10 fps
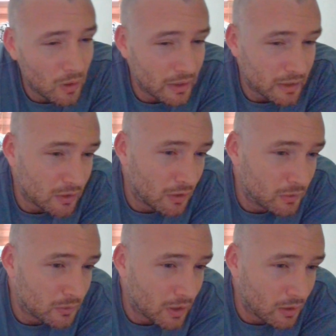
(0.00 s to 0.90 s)
like
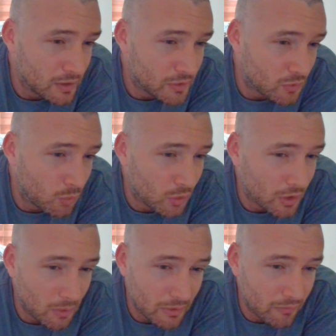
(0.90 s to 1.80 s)
guys just
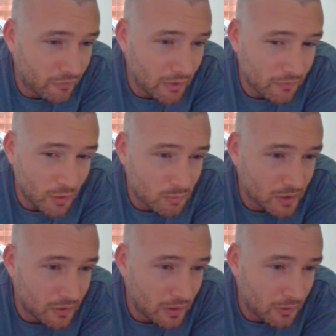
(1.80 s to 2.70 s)
walking around in flip-flops
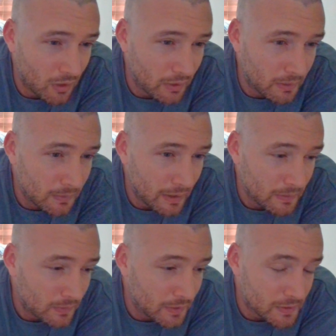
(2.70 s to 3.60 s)

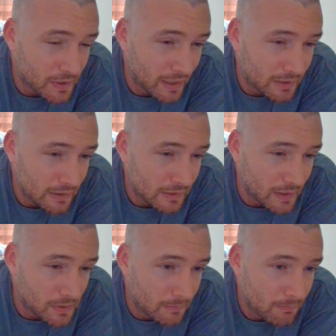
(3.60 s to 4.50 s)
in the sandy
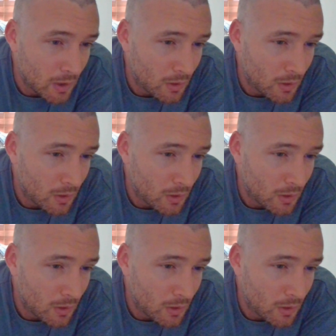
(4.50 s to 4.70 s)
desert